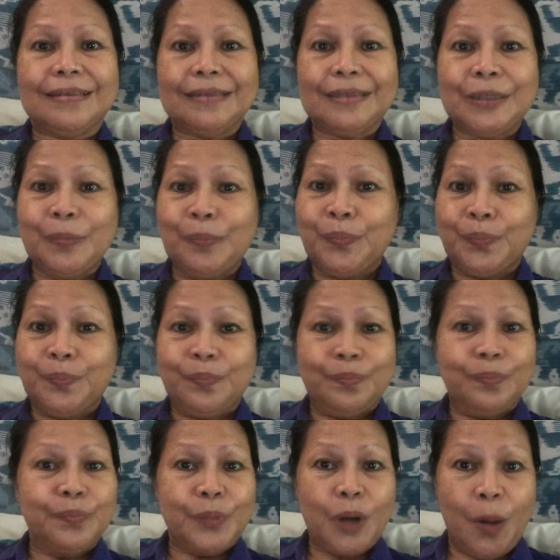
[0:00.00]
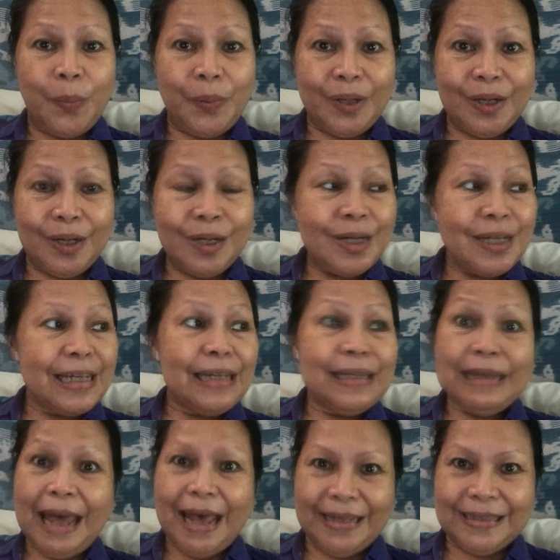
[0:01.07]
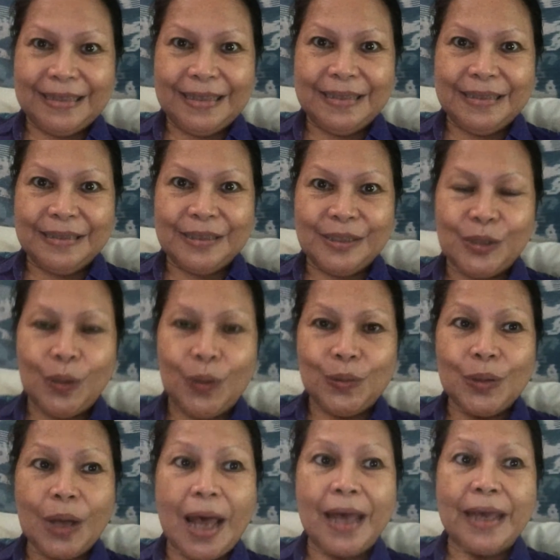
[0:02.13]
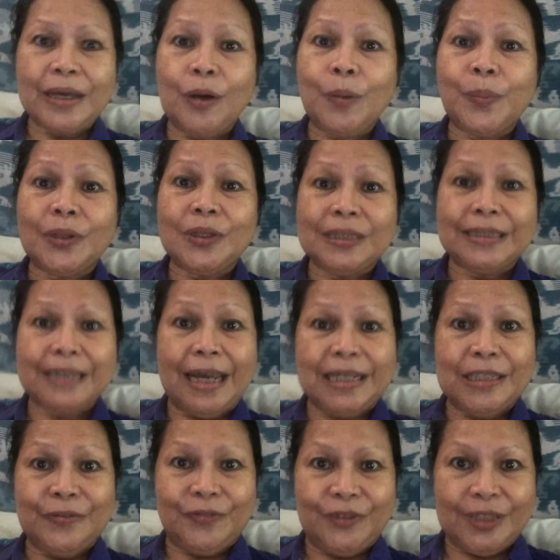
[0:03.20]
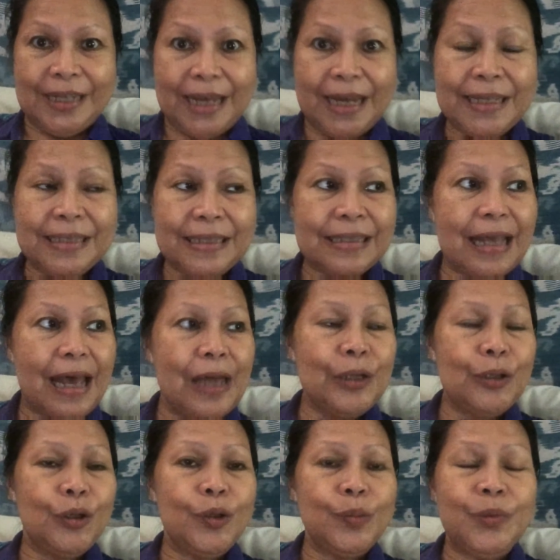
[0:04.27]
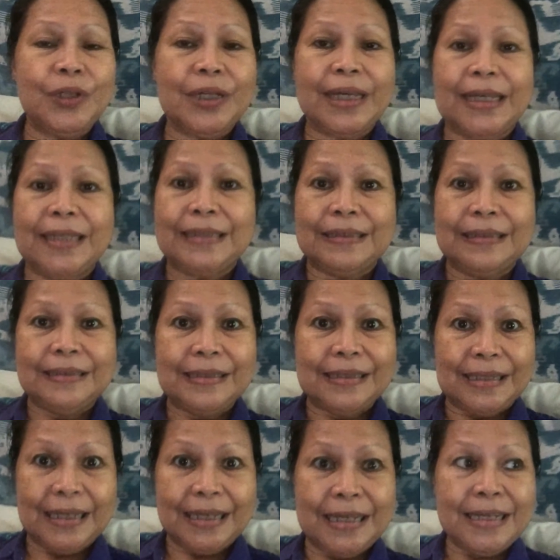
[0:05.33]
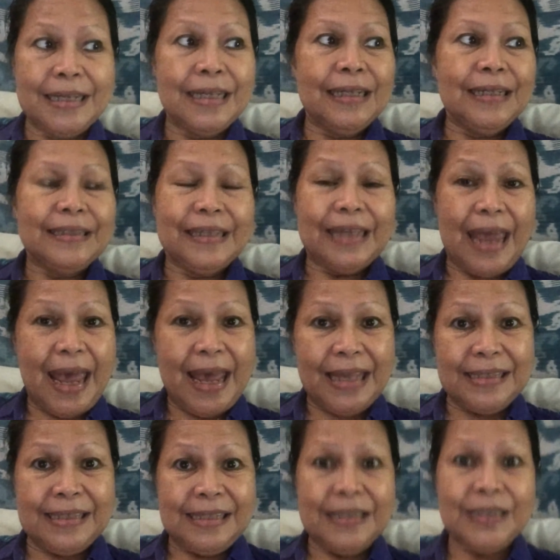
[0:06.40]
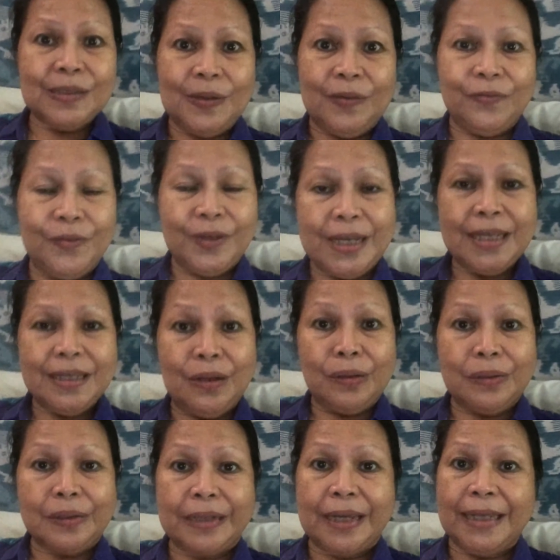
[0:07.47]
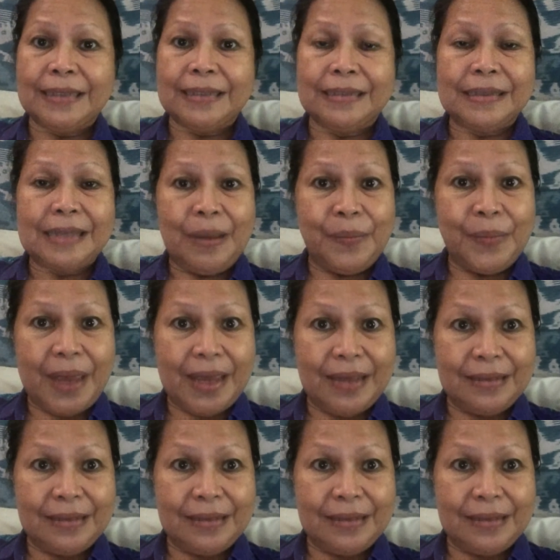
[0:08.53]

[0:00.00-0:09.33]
the proper lighting, so I apologize for that. I hope you can see the essence of it, get some